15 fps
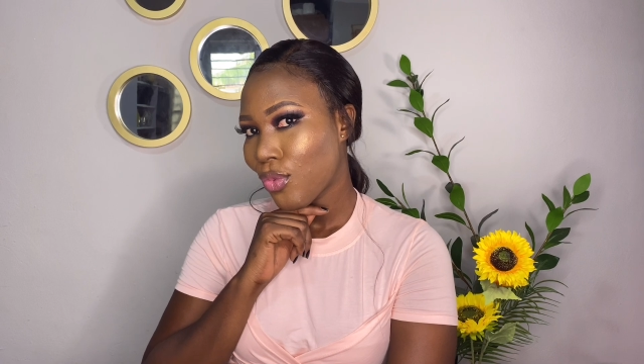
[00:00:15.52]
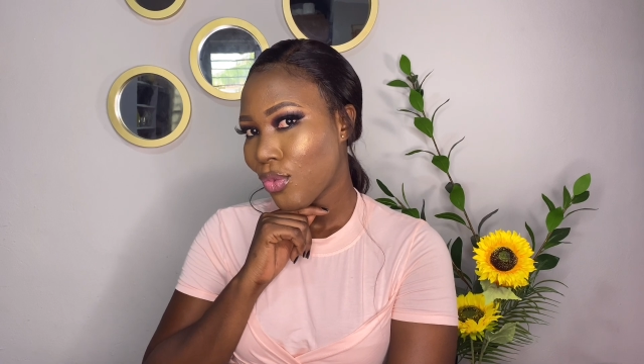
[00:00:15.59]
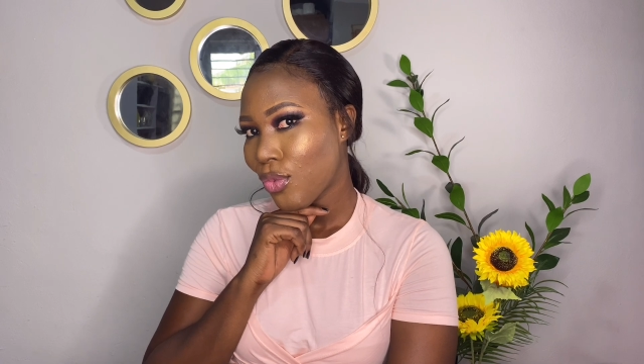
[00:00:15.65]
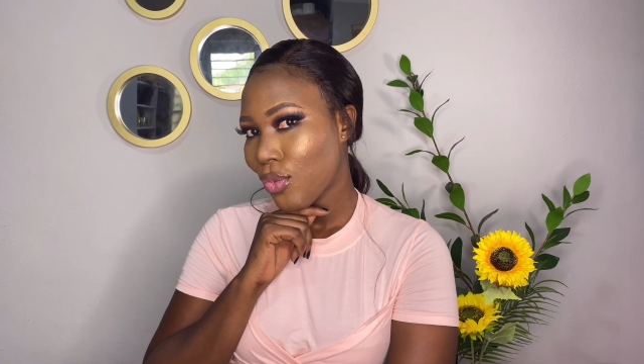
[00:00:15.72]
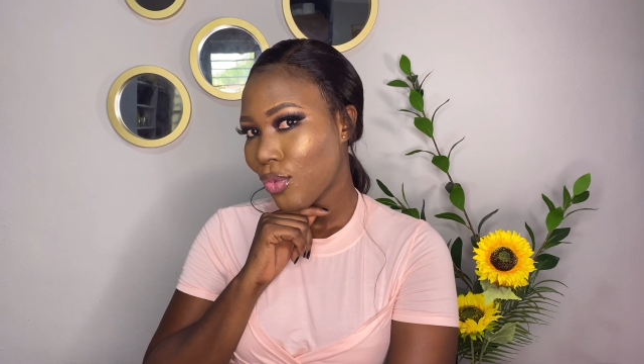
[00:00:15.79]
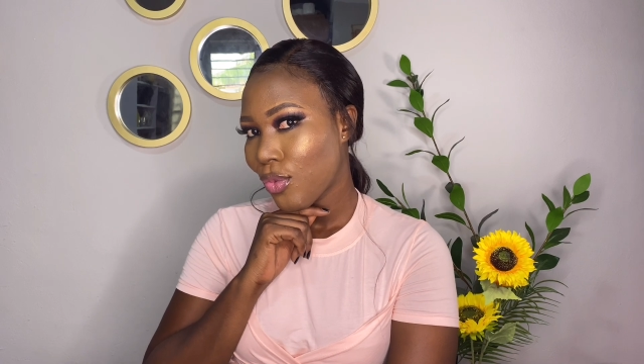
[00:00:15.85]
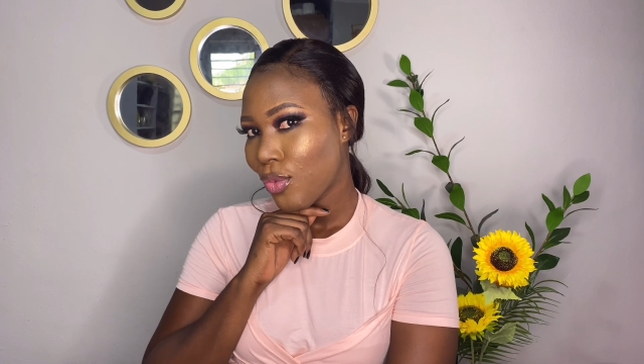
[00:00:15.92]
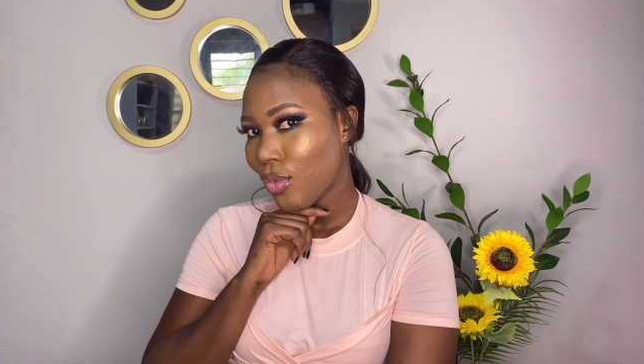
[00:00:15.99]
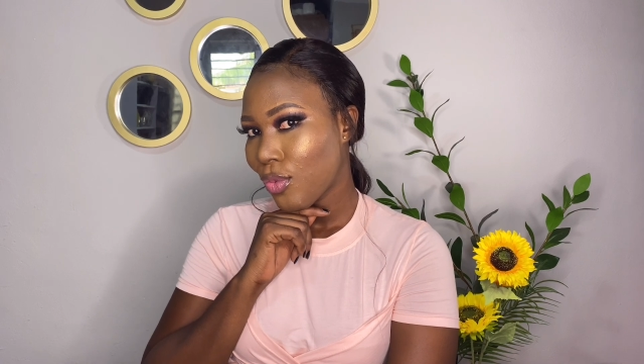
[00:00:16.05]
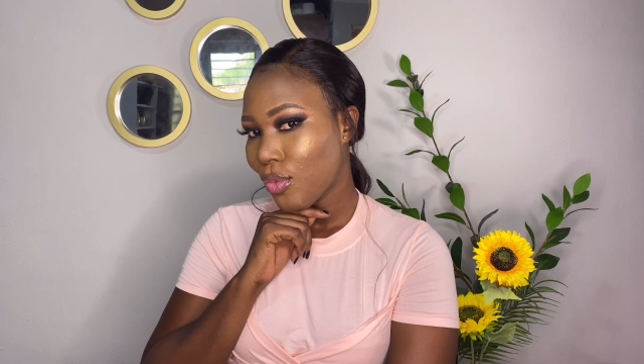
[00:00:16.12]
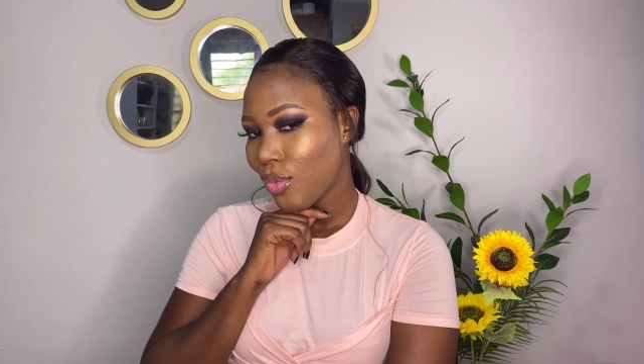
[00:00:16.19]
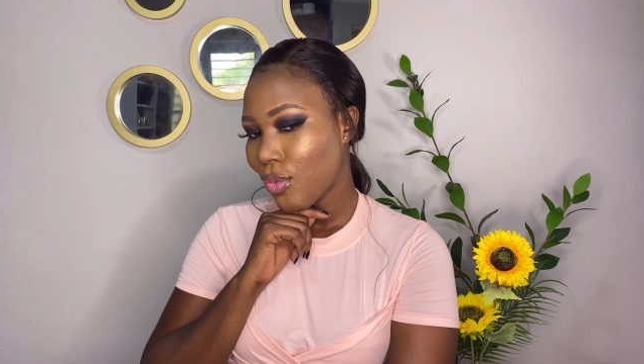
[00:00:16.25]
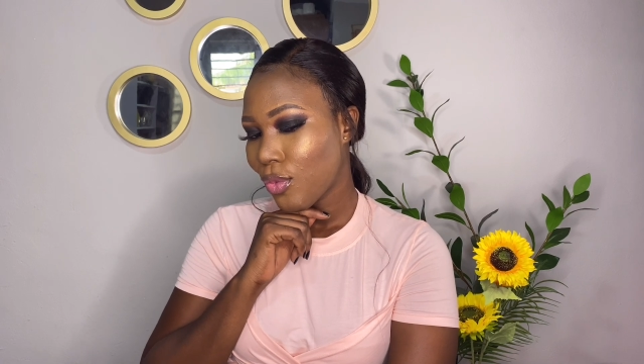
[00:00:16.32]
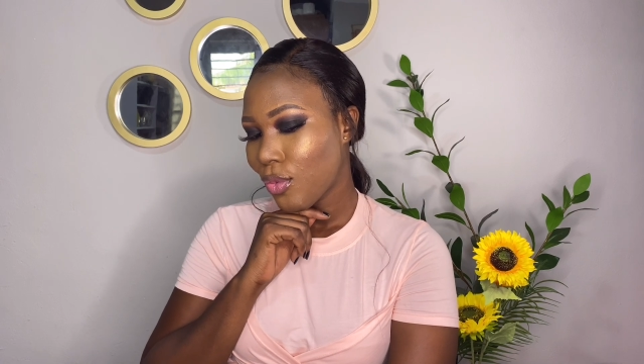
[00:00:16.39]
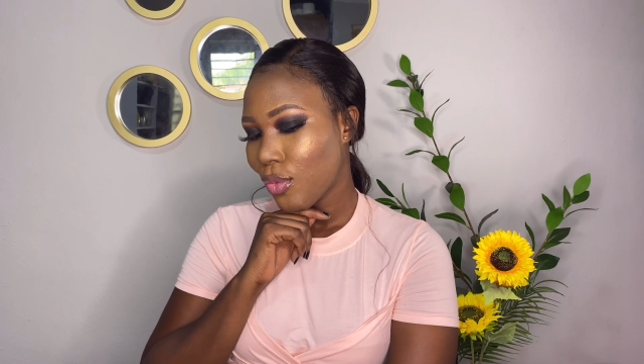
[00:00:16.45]
I am
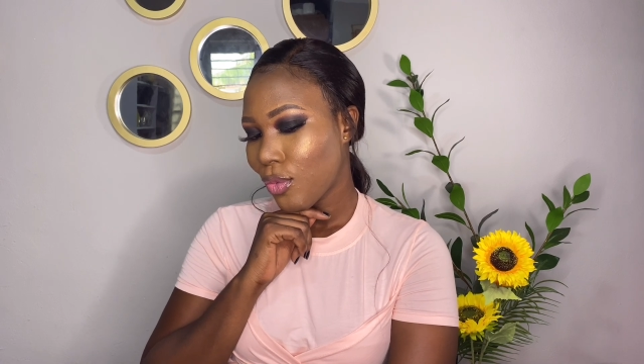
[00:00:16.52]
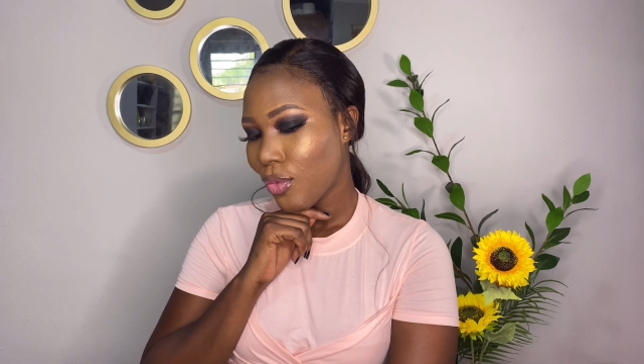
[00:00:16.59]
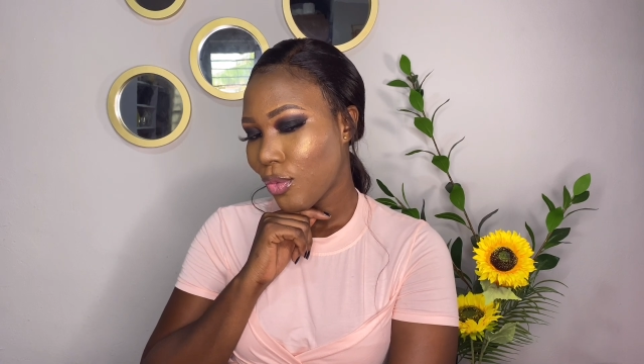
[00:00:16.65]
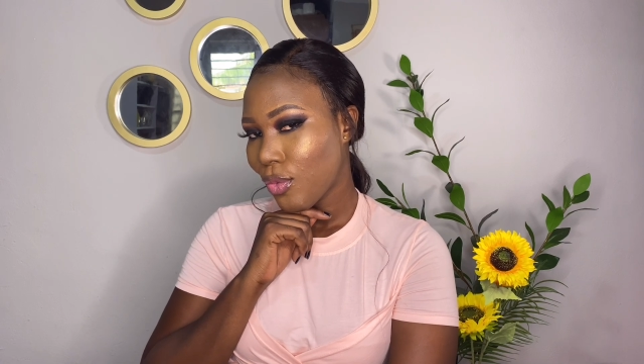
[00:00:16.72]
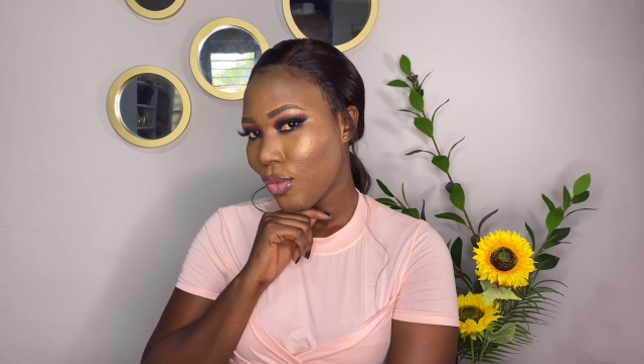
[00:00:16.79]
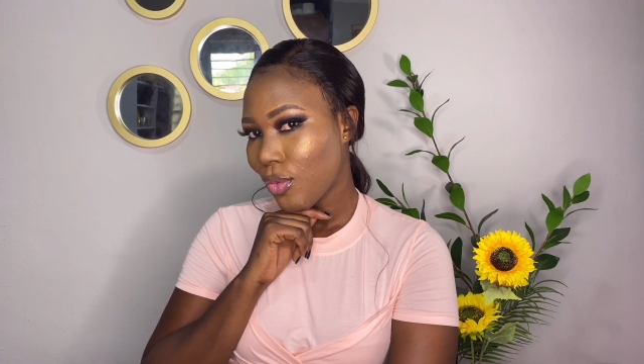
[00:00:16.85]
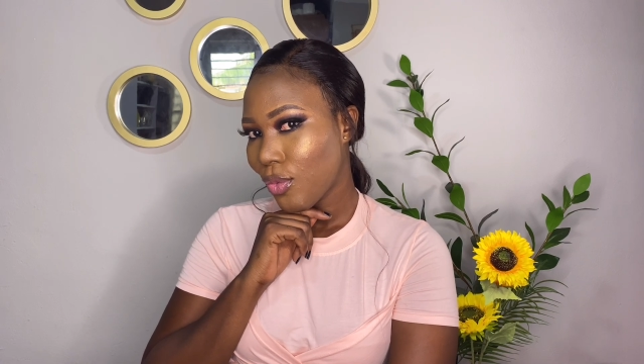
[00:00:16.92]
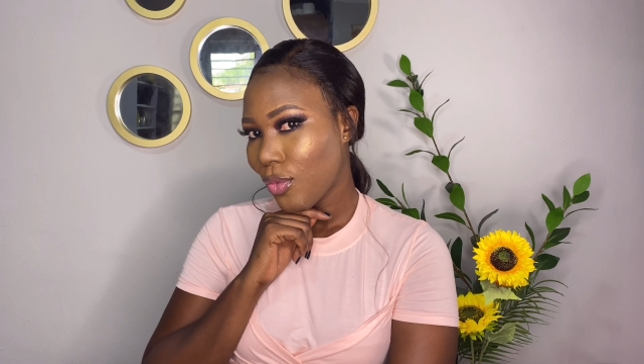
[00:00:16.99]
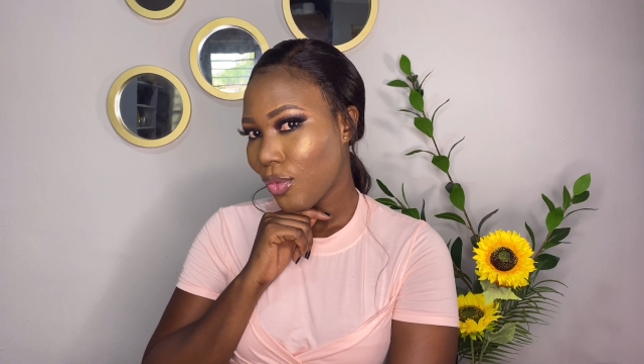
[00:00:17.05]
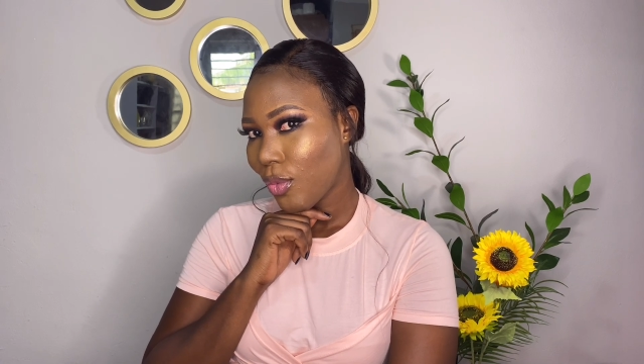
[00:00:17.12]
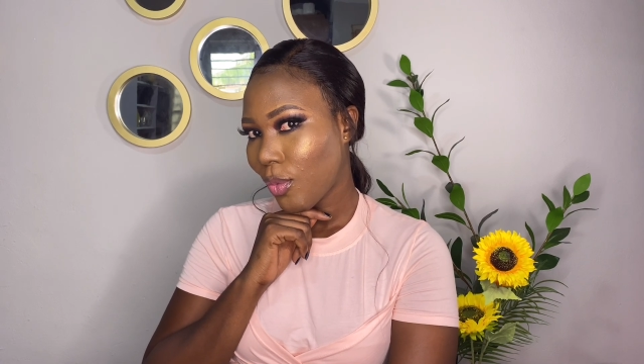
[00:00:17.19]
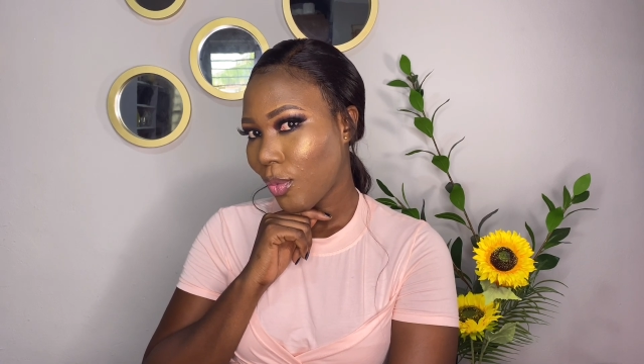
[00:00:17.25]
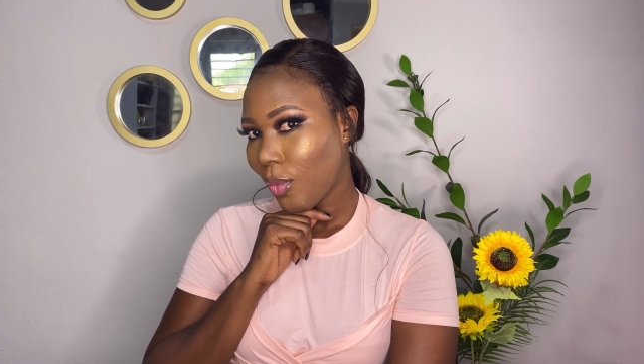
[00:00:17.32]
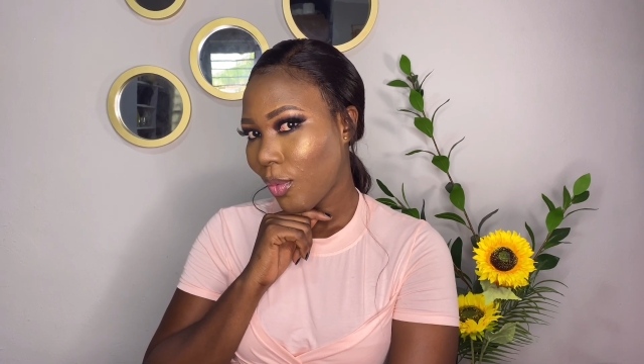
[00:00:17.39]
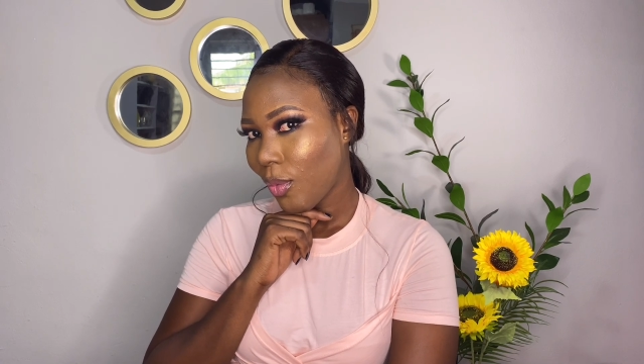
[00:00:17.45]
Frida Hose.
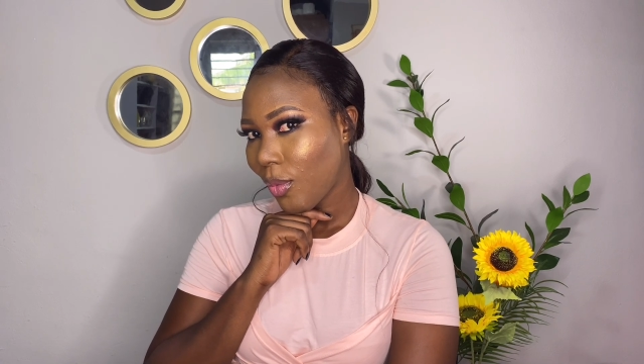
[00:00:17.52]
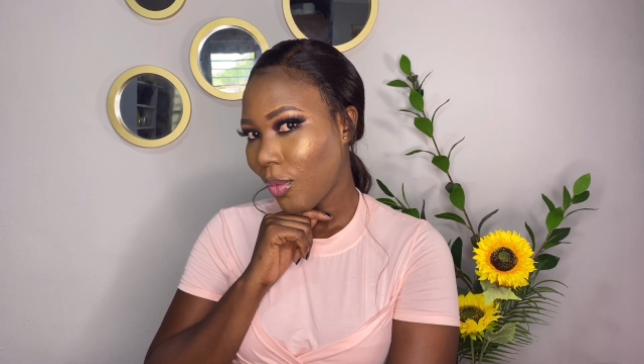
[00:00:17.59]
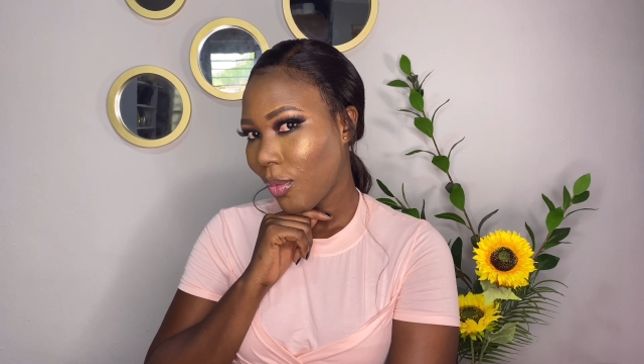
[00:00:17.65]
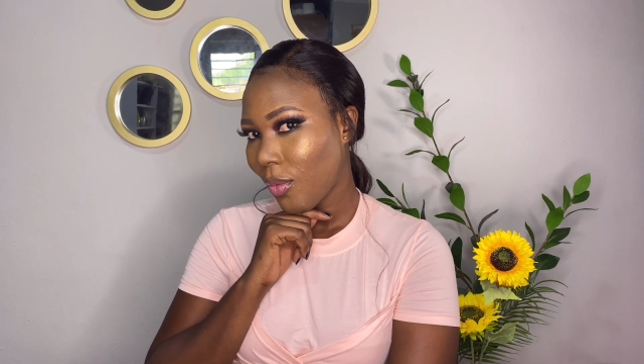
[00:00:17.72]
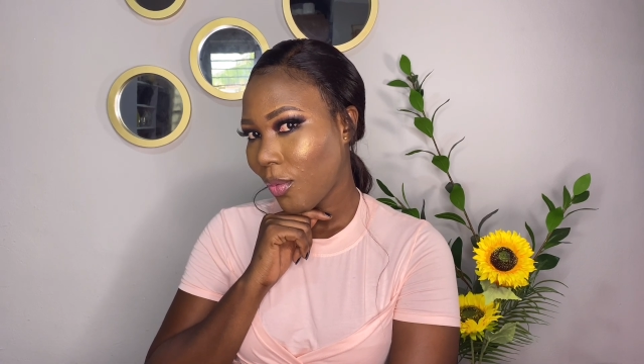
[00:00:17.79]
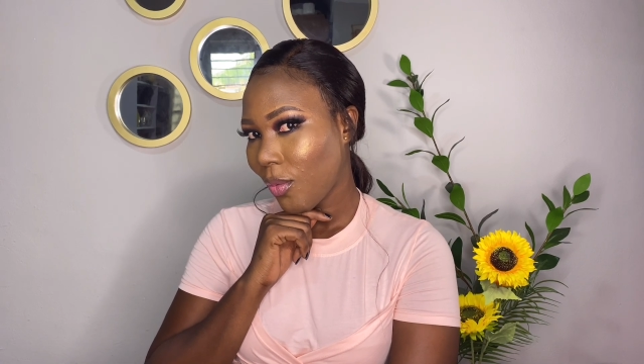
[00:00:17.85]
So if you've